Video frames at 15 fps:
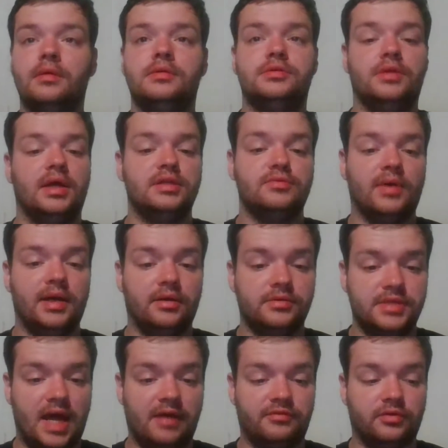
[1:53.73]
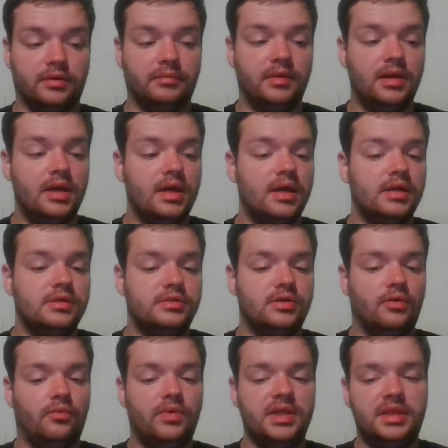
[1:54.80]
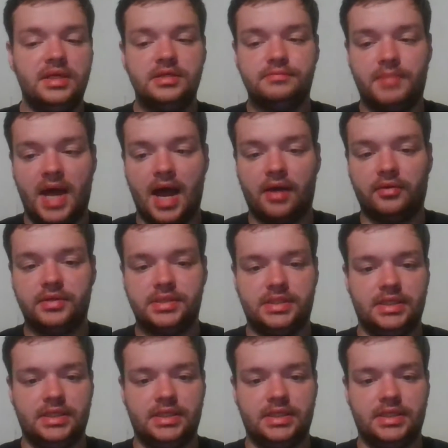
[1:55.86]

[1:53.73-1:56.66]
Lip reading: So that's why he goes after him. So with his powers,